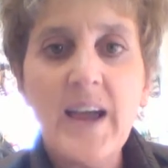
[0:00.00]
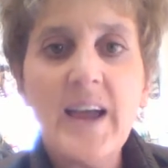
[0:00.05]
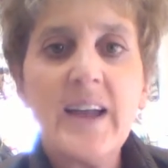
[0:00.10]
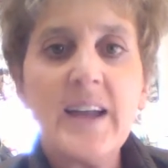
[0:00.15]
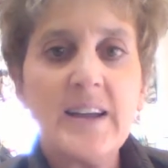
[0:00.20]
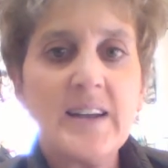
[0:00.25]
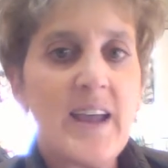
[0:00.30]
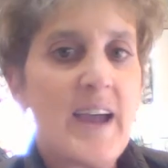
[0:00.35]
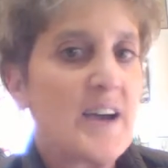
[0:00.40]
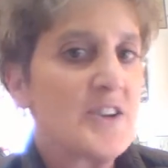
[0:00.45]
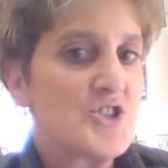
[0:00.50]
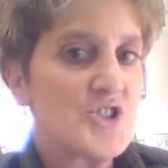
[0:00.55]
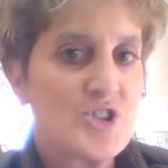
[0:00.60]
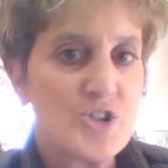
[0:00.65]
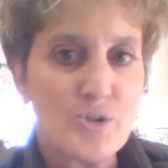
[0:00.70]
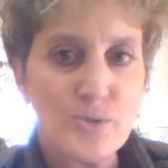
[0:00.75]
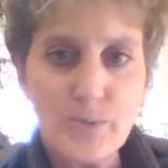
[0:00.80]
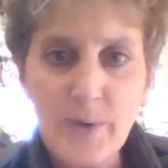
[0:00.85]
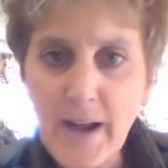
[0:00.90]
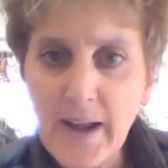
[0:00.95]
It has
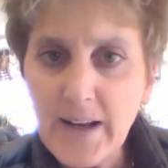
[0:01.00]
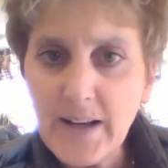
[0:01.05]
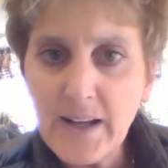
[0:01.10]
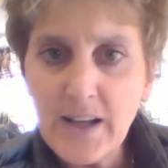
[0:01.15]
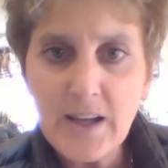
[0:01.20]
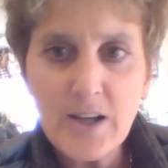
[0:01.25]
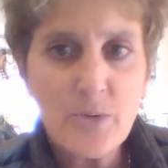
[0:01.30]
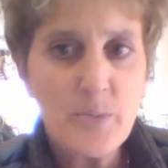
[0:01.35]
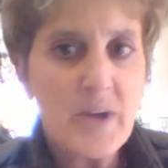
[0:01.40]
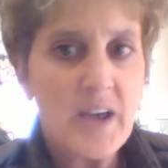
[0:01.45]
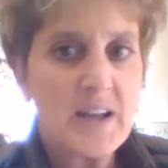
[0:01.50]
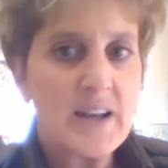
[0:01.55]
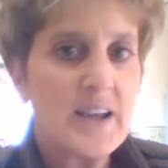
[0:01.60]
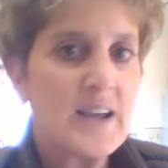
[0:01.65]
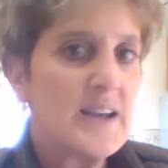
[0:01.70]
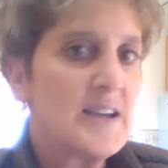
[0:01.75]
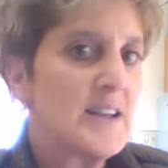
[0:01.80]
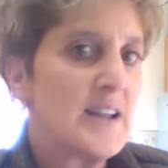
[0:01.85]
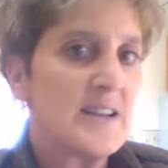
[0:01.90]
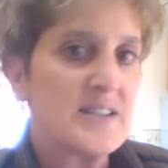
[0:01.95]
geranium in
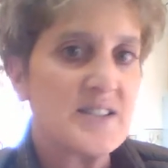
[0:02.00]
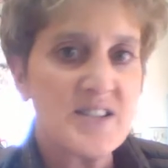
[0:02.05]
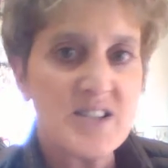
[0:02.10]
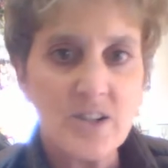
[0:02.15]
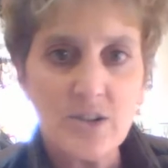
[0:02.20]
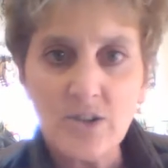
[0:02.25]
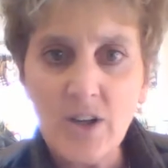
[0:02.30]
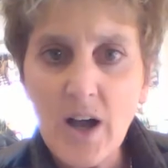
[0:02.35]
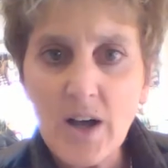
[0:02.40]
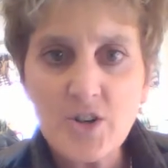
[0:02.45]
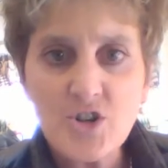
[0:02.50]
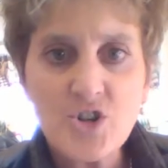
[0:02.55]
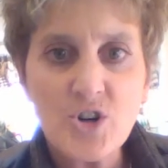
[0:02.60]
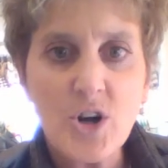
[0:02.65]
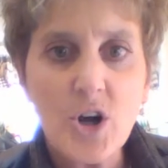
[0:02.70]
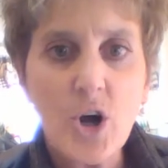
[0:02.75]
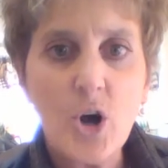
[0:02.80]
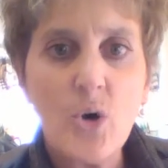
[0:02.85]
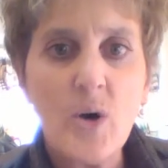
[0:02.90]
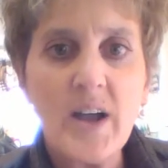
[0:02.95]
it and
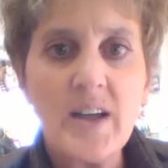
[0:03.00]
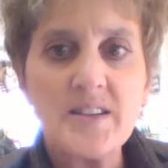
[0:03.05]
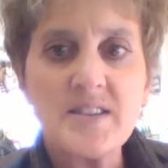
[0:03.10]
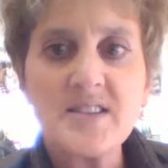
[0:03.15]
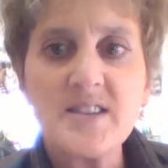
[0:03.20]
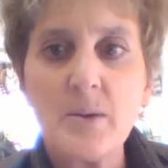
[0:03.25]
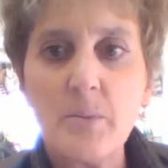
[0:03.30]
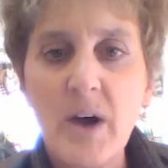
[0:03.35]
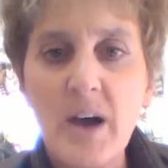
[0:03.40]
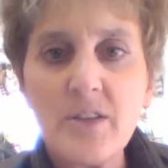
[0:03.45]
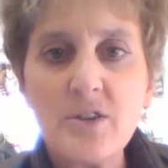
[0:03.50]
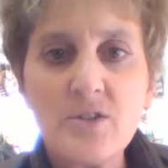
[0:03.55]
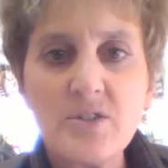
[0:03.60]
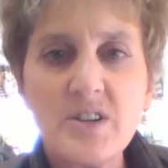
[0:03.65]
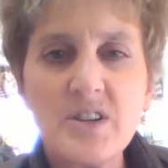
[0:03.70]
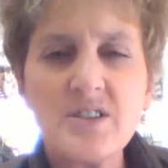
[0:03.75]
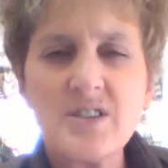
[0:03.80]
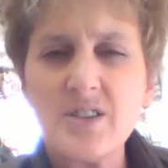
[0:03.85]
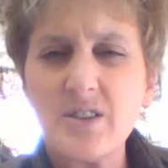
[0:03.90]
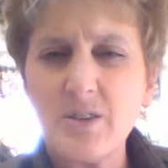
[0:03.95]
cilantro and some other
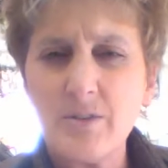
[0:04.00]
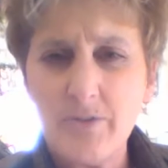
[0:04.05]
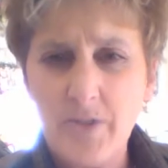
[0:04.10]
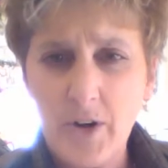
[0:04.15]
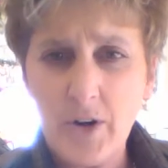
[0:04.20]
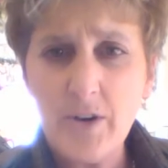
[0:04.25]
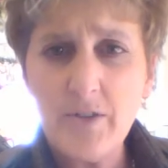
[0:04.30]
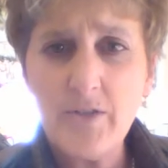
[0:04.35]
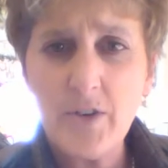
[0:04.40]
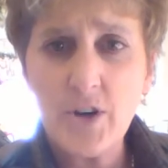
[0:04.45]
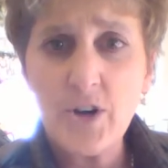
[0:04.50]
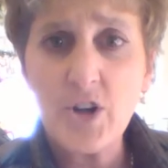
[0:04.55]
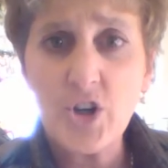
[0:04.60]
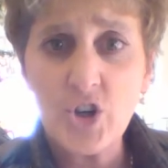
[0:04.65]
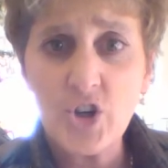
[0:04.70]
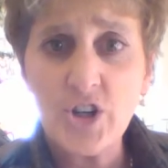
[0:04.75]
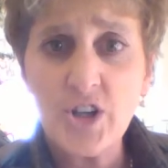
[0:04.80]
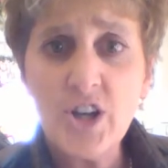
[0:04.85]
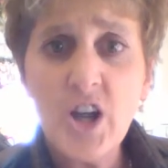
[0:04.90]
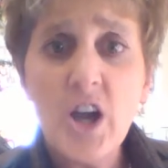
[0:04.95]
things that are very, very
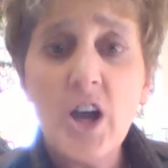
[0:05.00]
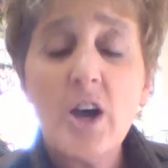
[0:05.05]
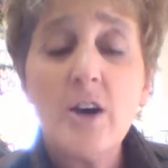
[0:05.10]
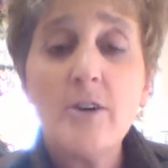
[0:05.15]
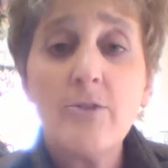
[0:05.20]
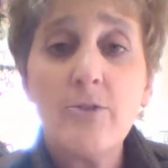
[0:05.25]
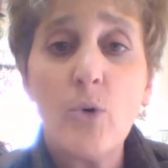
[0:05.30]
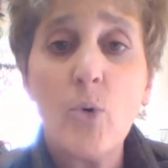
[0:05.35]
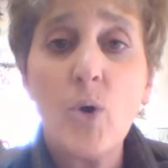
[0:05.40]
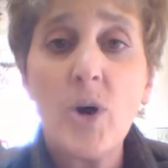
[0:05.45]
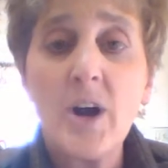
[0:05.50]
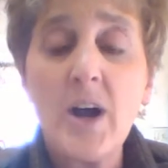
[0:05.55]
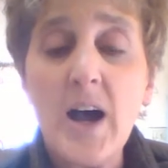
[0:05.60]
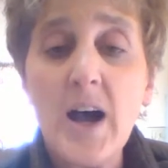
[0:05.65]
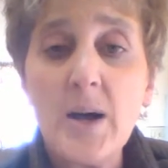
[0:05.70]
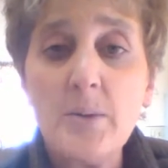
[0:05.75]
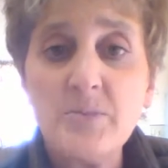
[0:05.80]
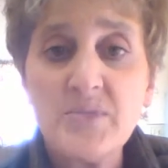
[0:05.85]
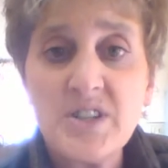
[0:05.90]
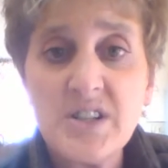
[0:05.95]
good for
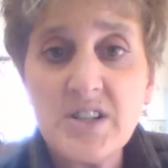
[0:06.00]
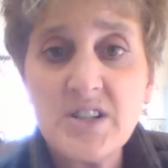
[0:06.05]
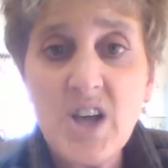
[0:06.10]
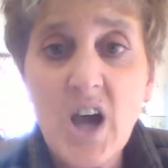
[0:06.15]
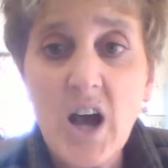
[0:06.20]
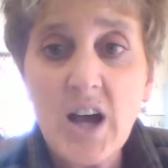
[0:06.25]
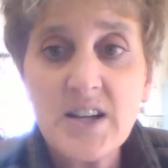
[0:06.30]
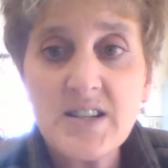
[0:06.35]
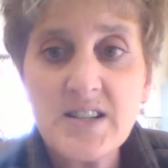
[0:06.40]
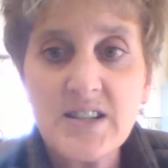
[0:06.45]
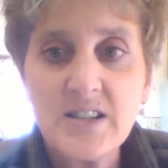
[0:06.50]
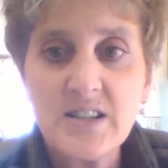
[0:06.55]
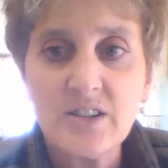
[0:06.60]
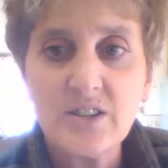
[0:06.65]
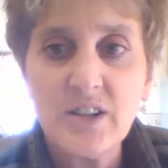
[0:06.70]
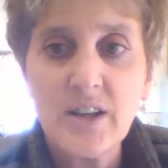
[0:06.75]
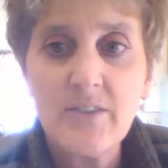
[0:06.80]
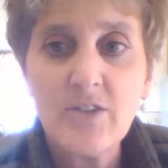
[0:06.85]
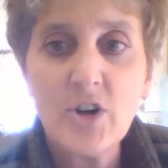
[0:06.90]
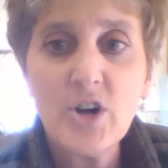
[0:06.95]
detoxing the
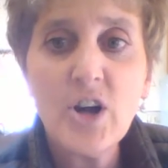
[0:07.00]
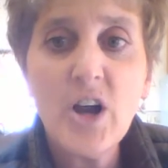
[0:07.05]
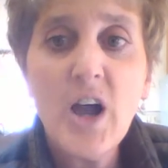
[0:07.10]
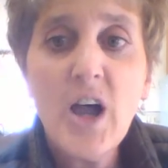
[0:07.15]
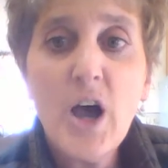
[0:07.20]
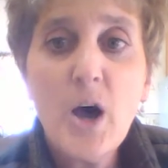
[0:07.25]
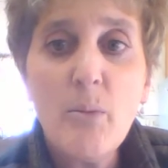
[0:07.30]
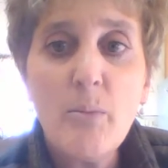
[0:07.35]
liver.